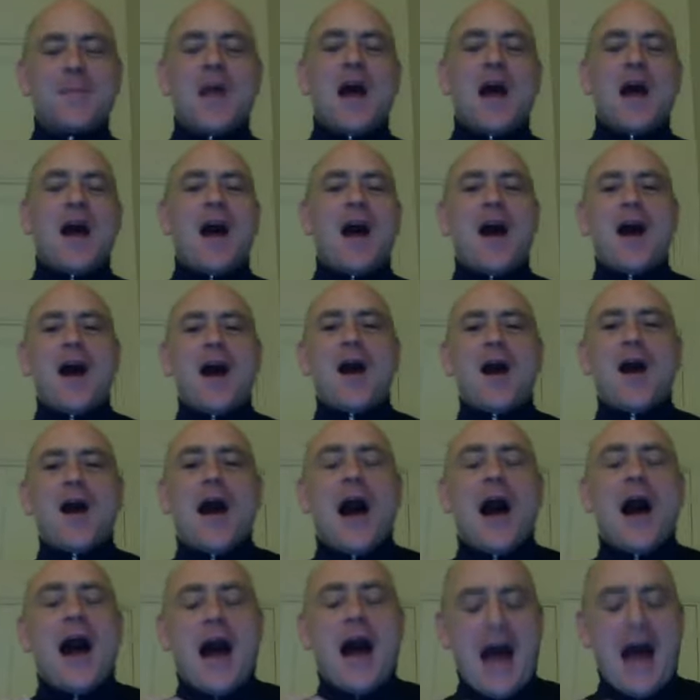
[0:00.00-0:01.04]
I
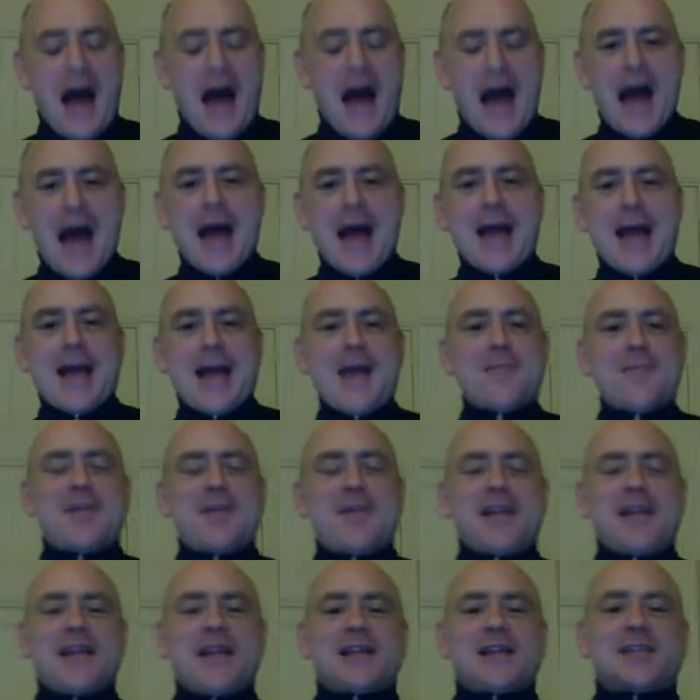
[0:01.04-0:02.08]
am an
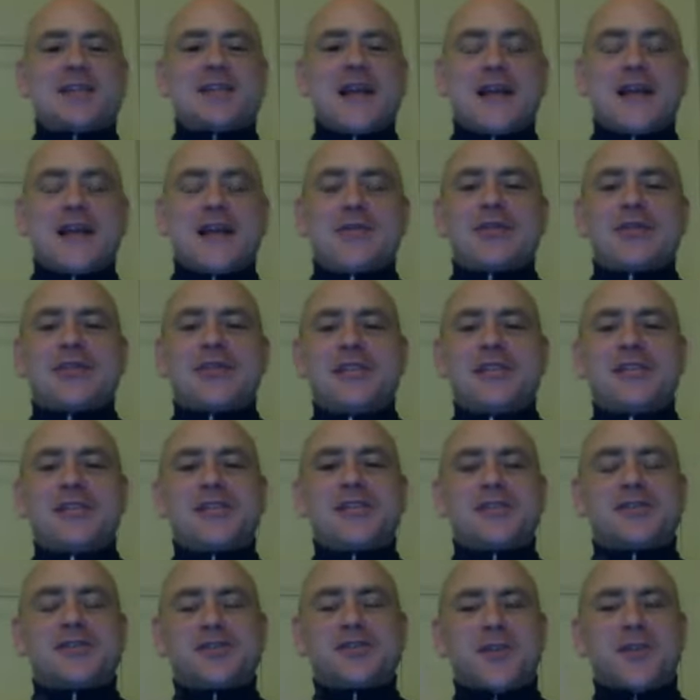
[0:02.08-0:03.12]
English language
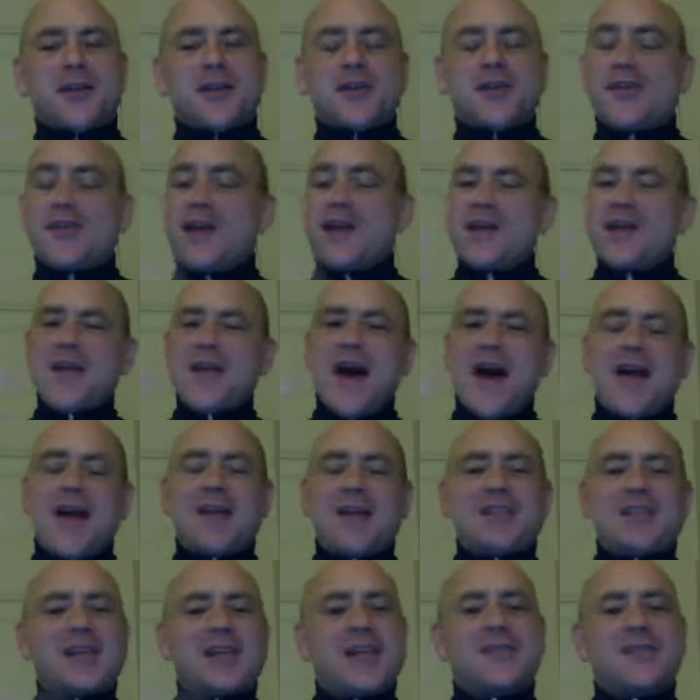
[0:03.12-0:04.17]
teacher, trainer, and
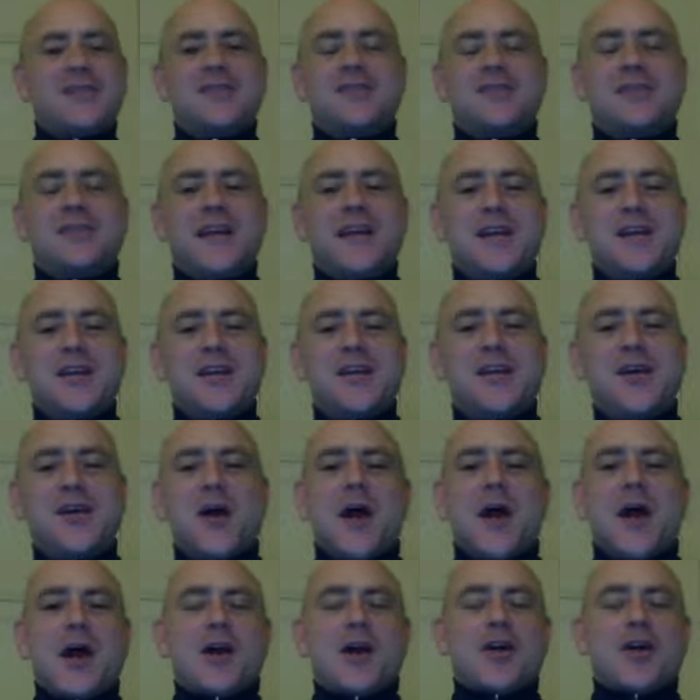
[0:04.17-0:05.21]
knowledge entertainer,
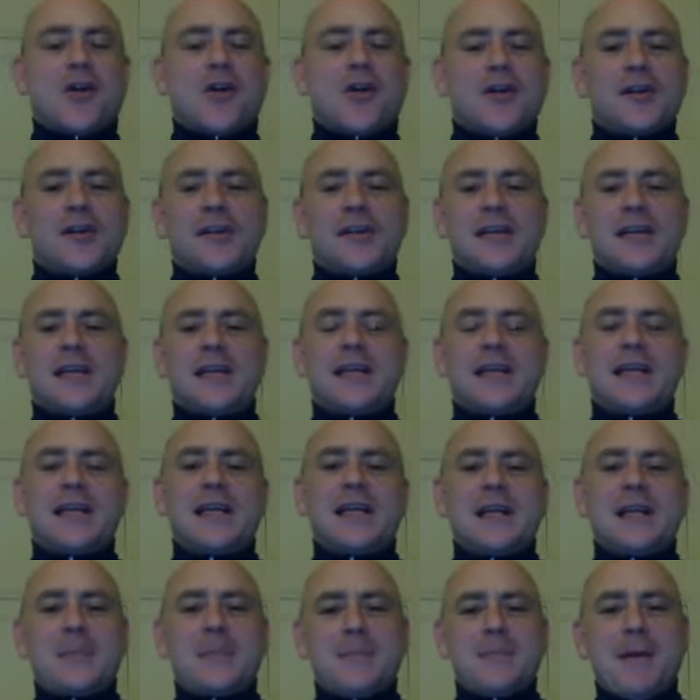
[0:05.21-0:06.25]
currently
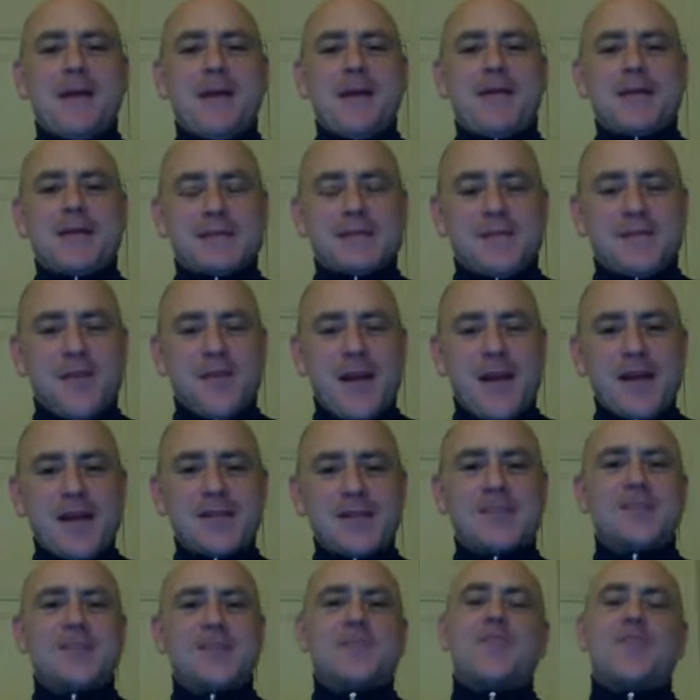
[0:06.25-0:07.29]
in Paris,
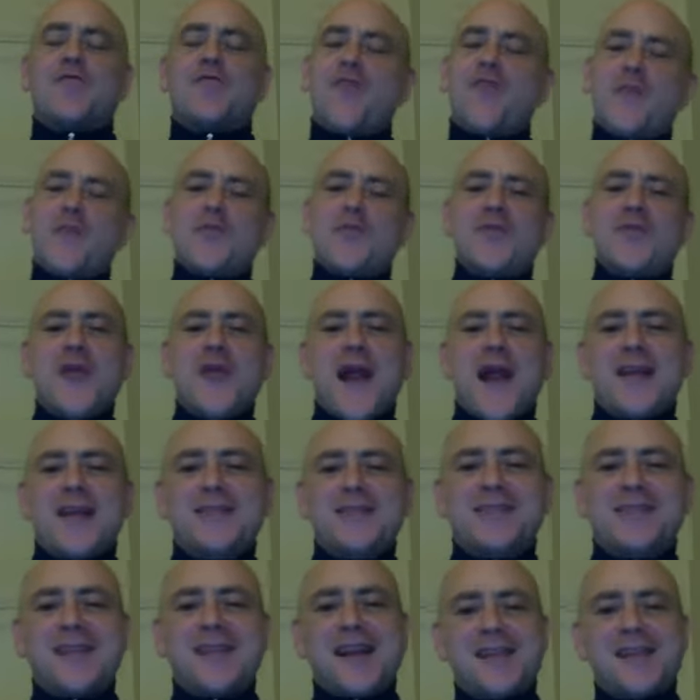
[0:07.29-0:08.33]
France, from the United
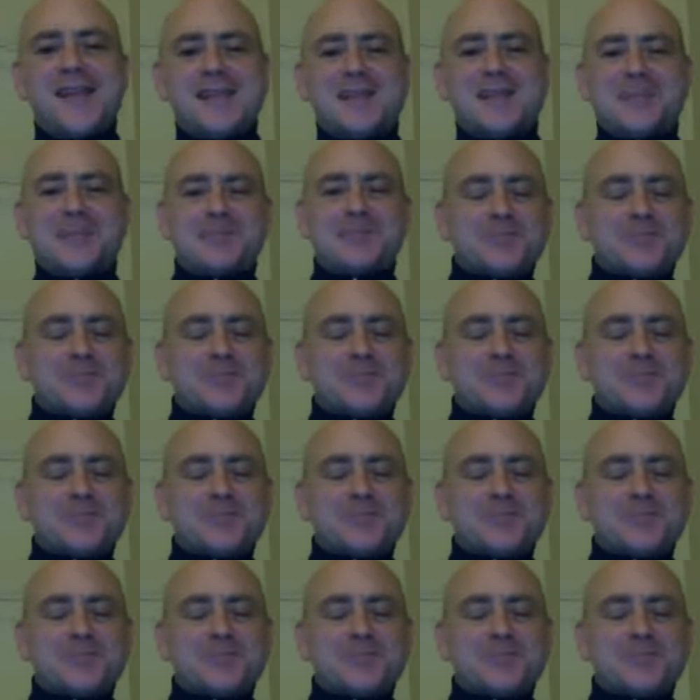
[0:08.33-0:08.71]
States.